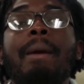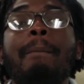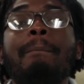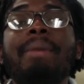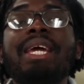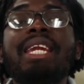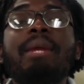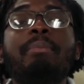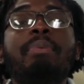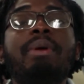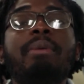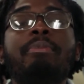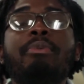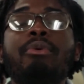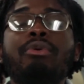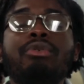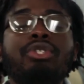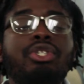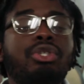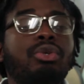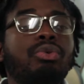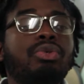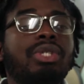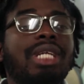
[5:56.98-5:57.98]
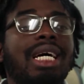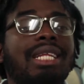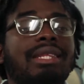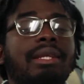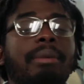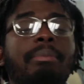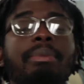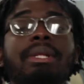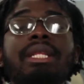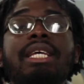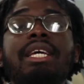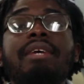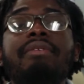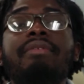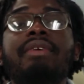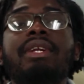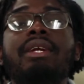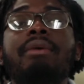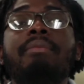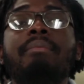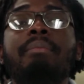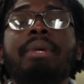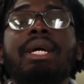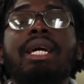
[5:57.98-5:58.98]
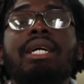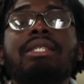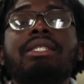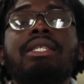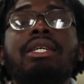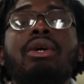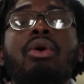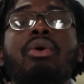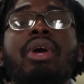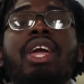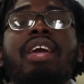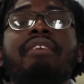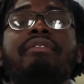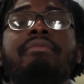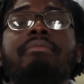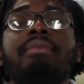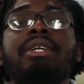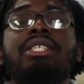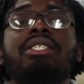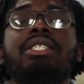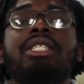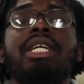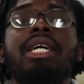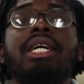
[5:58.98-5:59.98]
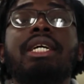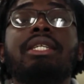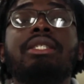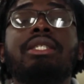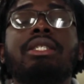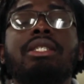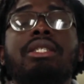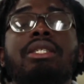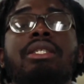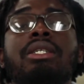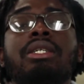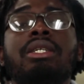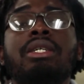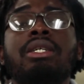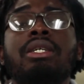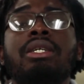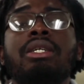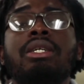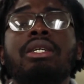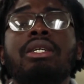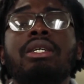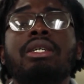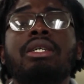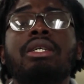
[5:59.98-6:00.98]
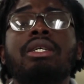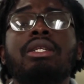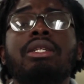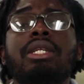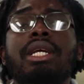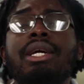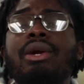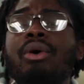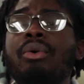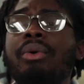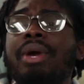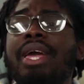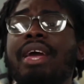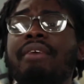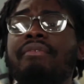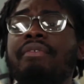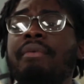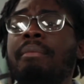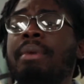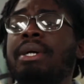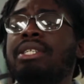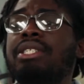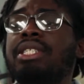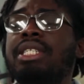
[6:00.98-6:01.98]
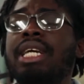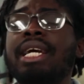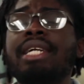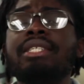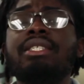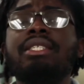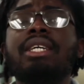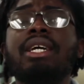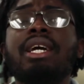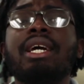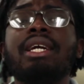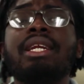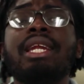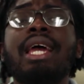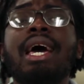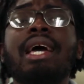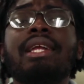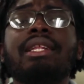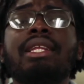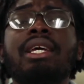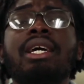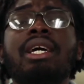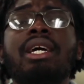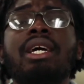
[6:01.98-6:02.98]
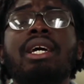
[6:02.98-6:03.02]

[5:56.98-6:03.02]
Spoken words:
Many people choose not to believe in him because they don't give him a chance. They don't give him a chance to connect.